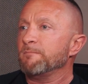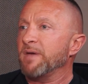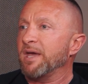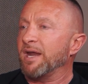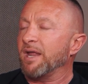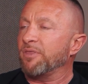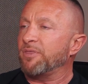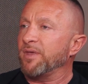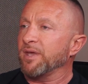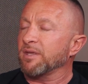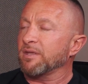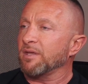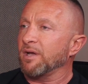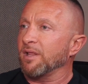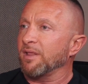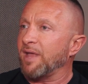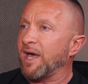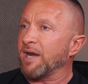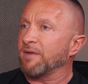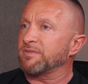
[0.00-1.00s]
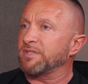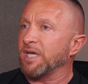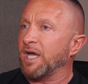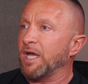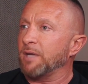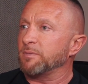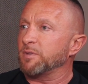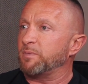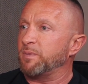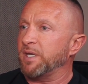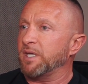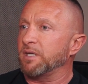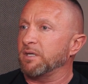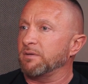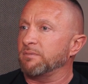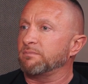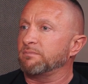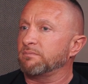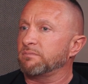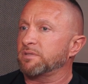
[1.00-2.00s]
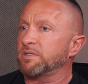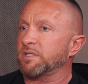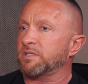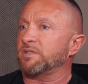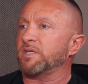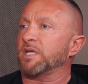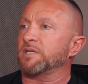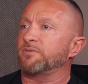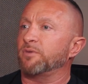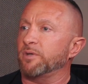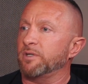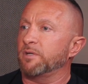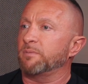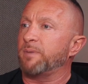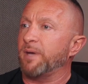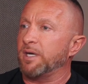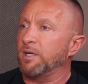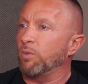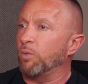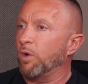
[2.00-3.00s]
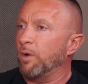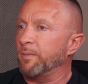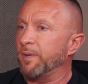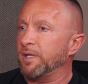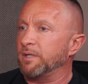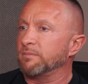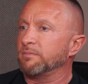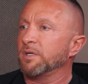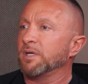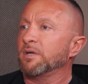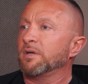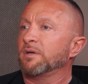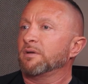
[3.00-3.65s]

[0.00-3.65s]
And I think a lot of times being a successful independent woman,